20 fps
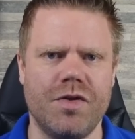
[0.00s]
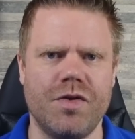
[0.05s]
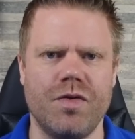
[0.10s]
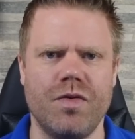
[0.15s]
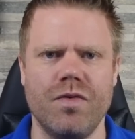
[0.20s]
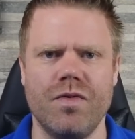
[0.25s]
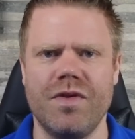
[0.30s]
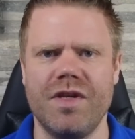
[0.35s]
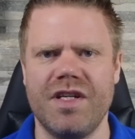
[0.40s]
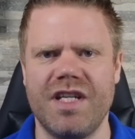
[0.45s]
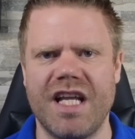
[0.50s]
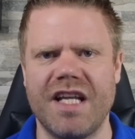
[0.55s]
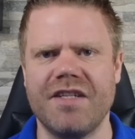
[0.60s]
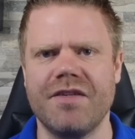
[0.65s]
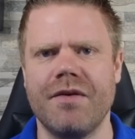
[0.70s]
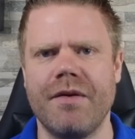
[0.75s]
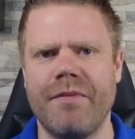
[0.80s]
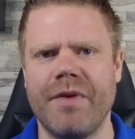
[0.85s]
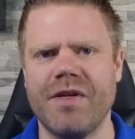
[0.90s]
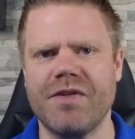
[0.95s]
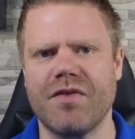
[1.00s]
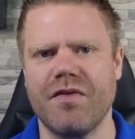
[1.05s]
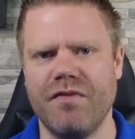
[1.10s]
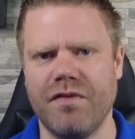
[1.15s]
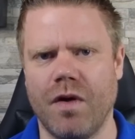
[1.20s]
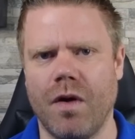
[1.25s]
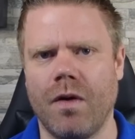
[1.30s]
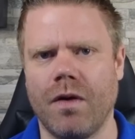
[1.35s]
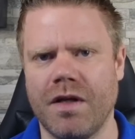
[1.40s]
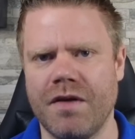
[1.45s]
to the detriment of
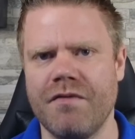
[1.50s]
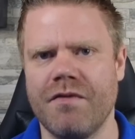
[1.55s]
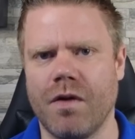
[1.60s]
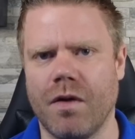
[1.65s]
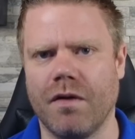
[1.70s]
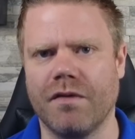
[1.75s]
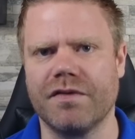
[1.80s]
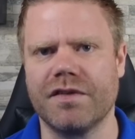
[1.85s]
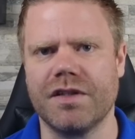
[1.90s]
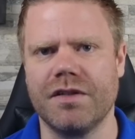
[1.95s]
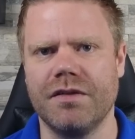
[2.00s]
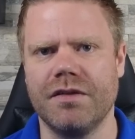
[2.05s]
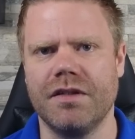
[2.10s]
all involved.